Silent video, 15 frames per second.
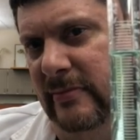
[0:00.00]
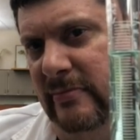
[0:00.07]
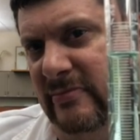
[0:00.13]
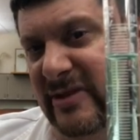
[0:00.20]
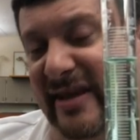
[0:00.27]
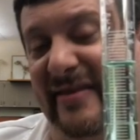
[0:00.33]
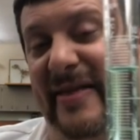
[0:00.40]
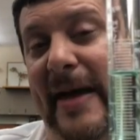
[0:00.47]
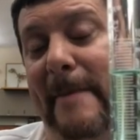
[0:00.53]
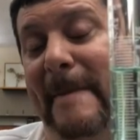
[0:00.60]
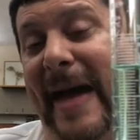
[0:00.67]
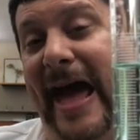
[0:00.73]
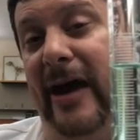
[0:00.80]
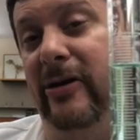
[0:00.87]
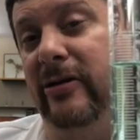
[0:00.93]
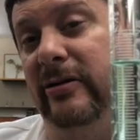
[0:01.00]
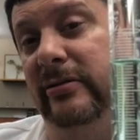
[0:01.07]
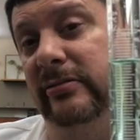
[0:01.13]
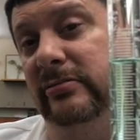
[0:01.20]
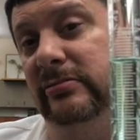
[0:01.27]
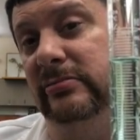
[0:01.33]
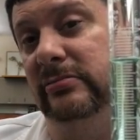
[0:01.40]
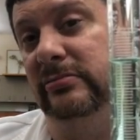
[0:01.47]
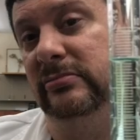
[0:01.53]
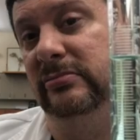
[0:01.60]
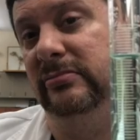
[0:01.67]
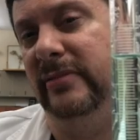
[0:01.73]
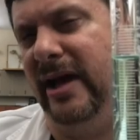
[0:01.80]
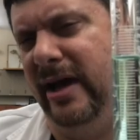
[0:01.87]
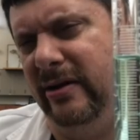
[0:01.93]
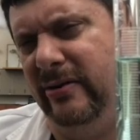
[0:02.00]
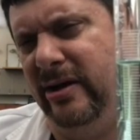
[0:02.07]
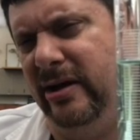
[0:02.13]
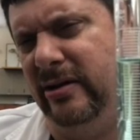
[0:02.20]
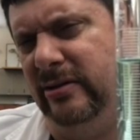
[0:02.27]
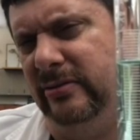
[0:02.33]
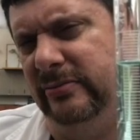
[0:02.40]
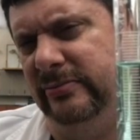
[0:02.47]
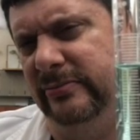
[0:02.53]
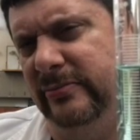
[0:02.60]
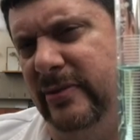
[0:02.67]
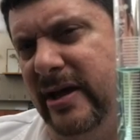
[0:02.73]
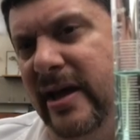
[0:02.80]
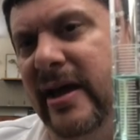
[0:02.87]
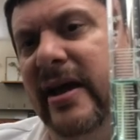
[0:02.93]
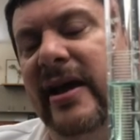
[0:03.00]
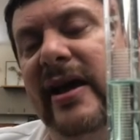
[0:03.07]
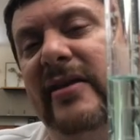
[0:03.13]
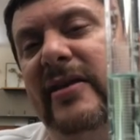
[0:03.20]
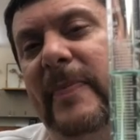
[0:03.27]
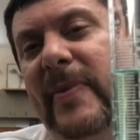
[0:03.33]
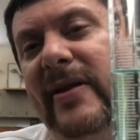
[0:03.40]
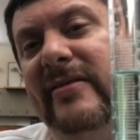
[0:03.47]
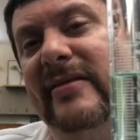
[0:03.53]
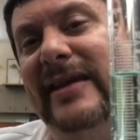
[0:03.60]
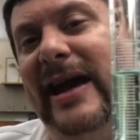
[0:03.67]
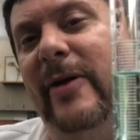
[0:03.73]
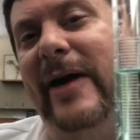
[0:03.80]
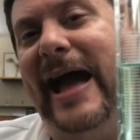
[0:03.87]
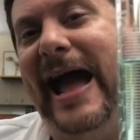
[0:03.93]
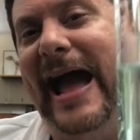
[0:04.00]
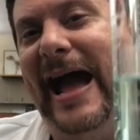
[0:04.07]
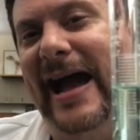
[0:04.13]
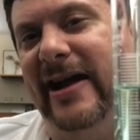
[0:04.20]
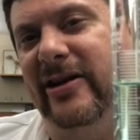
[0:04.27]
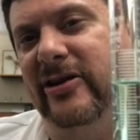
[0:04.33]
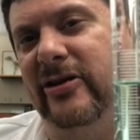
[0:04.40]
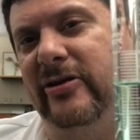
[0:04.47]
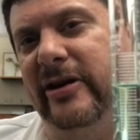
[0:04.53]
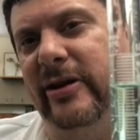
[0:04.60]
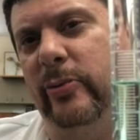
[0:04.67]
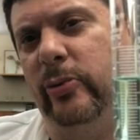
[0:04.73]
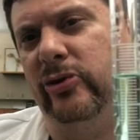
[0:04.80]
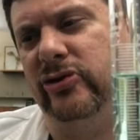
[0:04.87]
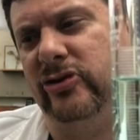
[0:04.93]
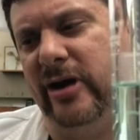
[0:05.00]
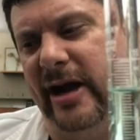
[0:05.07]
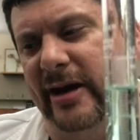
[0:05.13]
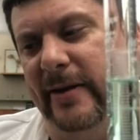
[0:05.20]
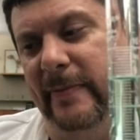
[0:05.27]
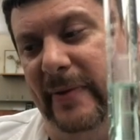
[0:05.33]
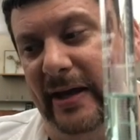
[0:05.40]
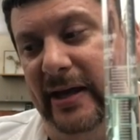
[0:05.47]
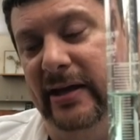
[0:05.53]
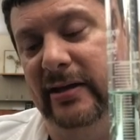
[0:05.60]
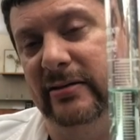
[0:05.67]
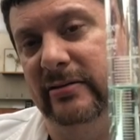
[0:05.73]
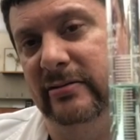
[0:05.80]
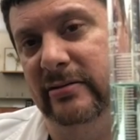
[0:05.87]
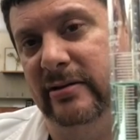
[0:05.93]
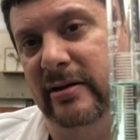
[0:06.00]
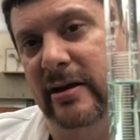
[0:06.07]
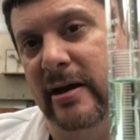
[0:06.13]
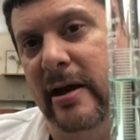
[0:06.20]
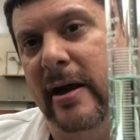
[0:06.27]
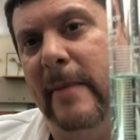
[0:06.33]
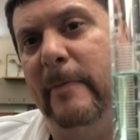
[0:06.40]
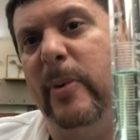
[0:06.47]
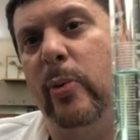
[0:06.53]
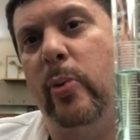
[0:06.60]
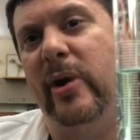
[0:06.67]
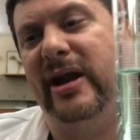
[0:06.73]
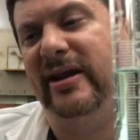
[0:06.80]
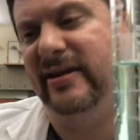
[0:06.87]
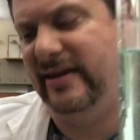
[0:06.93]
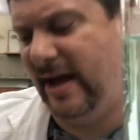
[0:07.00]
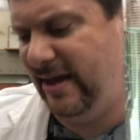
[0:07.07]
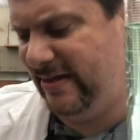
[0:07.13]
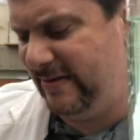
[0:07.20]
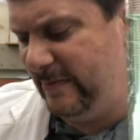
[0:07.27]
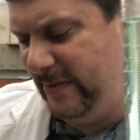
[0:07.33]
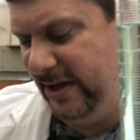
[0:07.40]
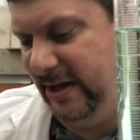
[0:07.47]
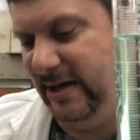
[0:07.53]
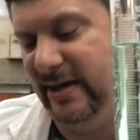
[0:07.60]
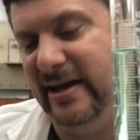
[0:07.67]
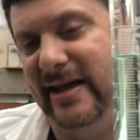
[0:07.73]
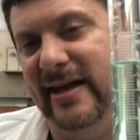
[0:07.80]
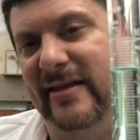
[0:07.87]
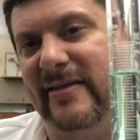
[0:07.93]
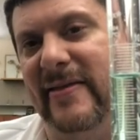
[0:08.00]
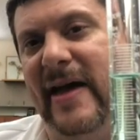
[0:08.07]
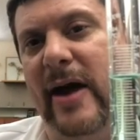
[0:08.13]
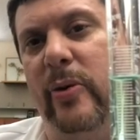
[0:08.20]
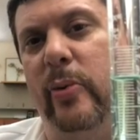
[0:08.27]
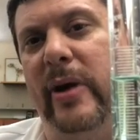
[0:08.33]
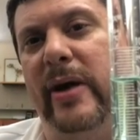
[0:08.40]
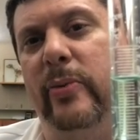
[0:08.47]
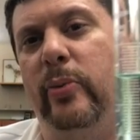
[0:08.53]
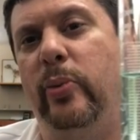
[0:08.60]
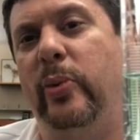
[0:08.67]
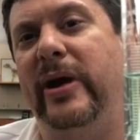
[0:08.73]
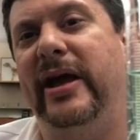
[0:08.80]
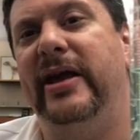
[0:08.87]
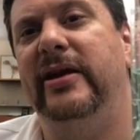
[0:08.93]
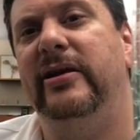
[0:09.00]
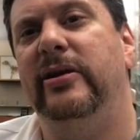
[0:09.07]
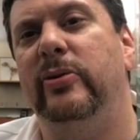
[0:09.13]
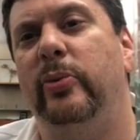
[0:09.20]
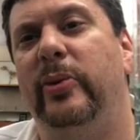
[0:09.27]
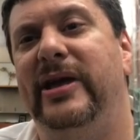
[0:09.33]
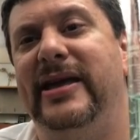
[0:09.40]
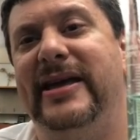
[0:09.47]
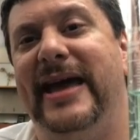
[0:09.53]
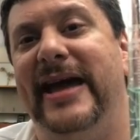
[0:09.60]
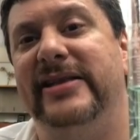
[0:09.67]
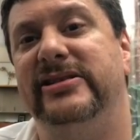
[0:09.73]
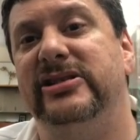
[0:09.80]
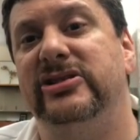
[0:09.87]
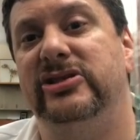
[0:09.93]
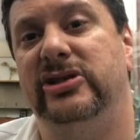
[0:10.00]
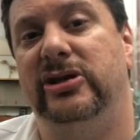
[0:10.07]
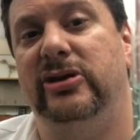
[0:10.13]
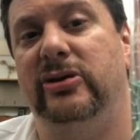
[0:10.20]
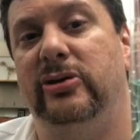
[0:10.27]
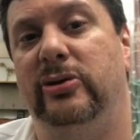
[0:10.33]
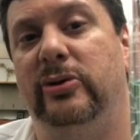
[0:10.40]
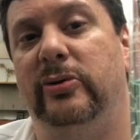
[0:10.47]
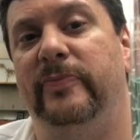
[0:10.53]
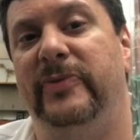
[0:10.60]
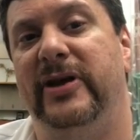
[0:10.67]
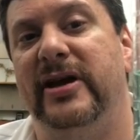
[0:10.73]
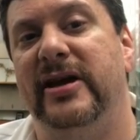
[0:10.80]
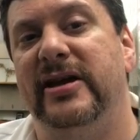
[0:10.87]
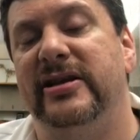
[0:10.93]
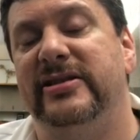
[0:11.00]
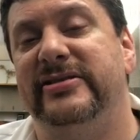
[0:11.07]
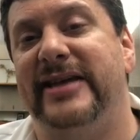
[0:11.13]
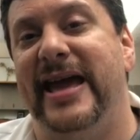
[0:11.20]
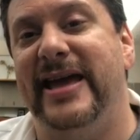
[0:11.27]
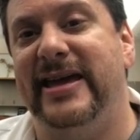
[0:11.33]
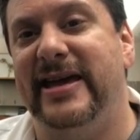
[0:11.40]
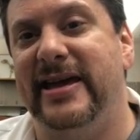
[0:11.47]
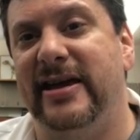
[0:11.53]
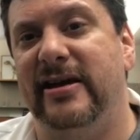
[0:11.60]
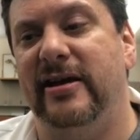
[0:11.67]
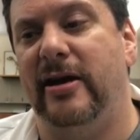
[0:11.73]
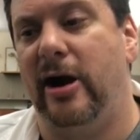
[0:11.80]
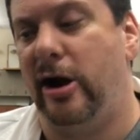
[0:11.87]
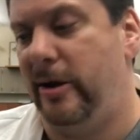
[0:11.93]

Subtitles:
Does that matter? I don't know. It depends on how accurate we're trying to be. But what it does mean is that when we get to taking our